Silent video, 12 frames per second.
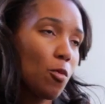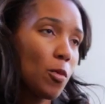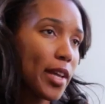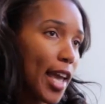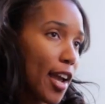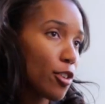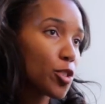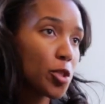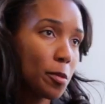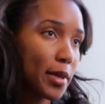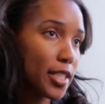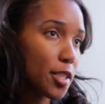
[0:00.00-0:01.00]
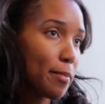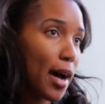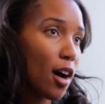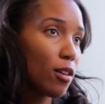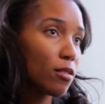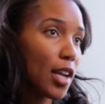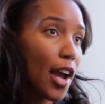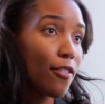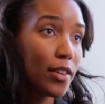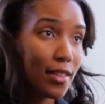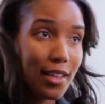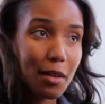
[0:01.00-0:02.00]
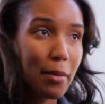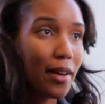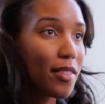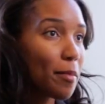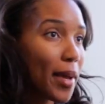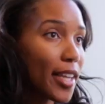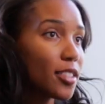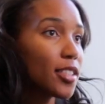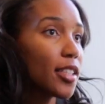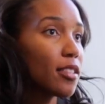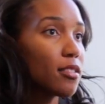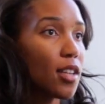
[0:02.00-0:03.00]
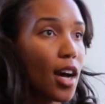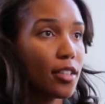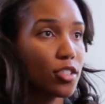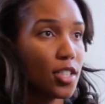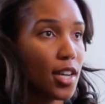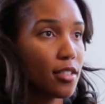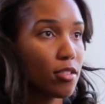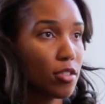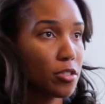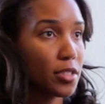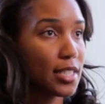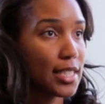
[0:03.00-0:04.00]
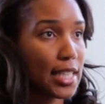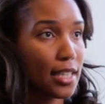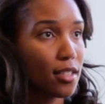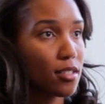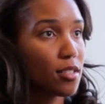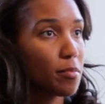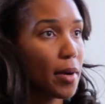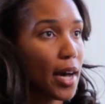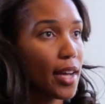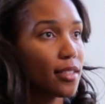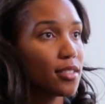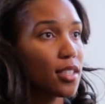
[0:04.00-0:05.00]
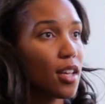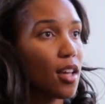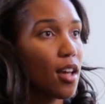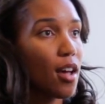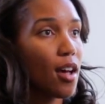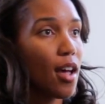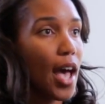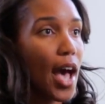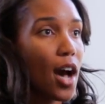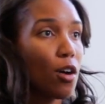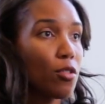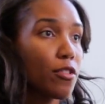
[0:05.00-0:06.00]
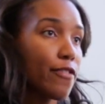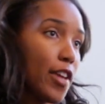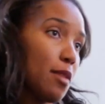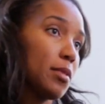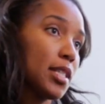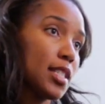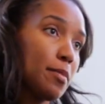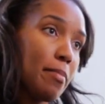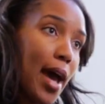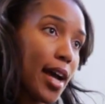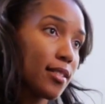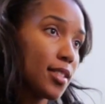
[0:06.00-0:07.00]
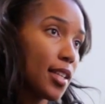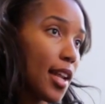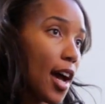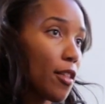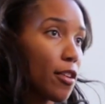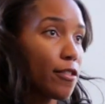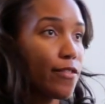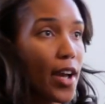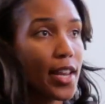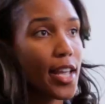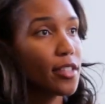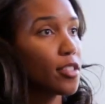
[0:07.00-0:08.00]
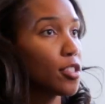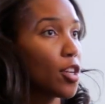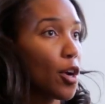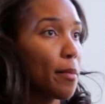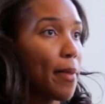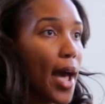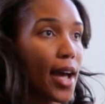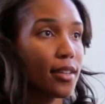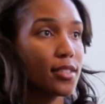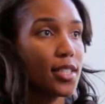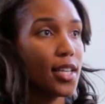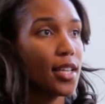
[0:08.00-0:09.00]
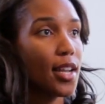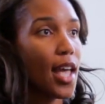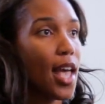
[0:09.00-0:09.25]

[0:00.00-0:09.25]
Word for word: We care so much about everything about the patient, not just their disease, but how their family's impacted, how their finances are impacted,